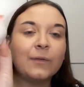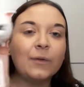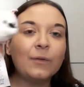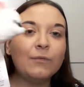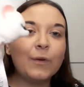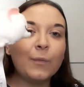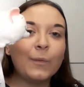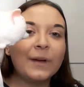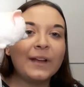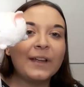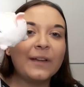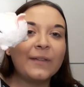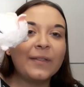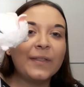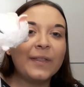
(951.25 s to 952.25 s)
What, one
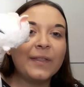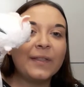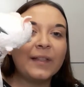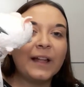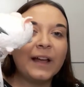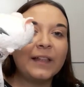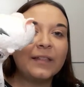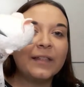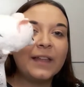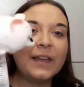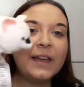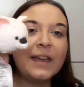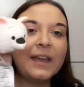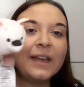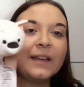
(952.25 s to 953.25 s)
way? Like
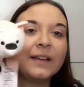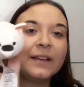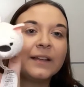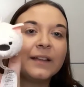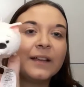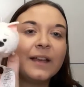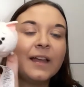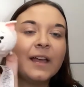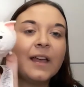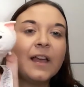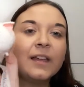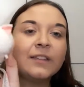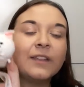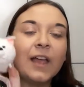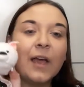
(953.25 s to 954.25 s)
there.
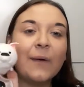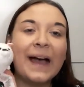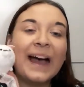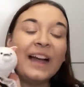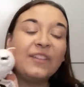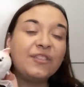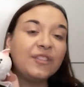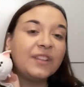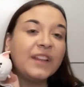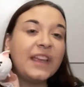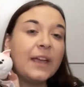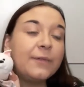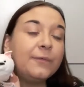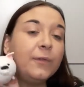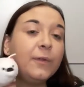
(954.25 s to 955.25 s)
So
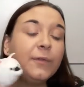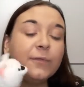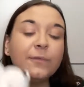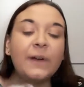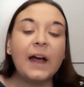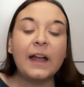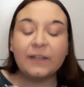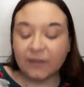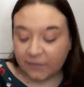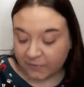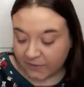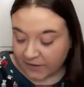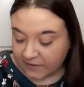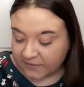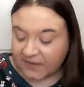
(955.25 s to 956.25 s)
actually, fun fact,
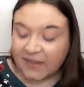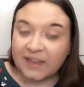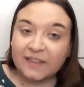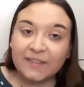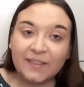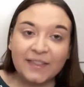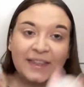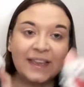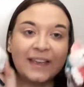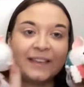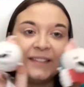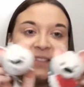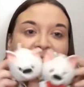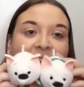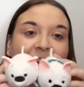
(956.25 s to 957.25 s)
this is the
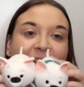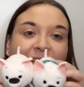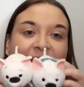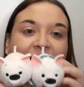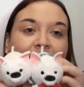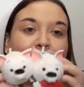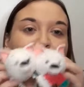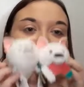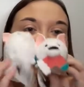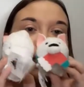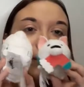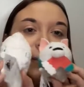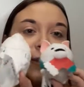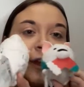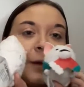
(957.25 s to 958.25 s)
exact same
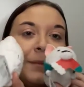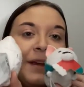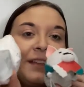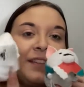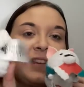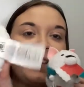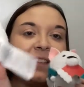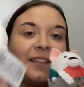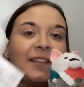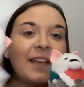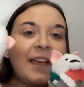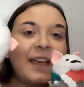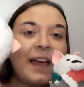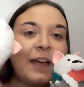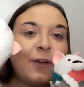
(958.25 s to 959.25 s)
Zum Zum. As you can
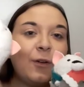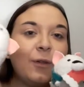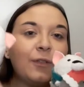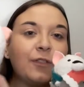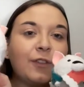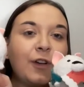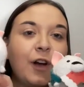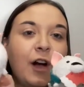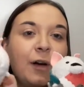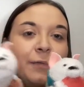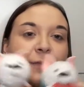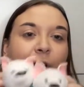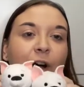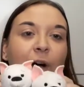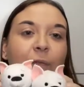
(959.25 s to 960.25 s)
see, I cut the
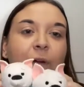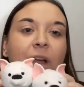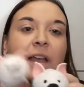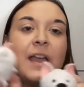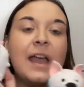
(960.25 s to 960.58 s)
scarf off.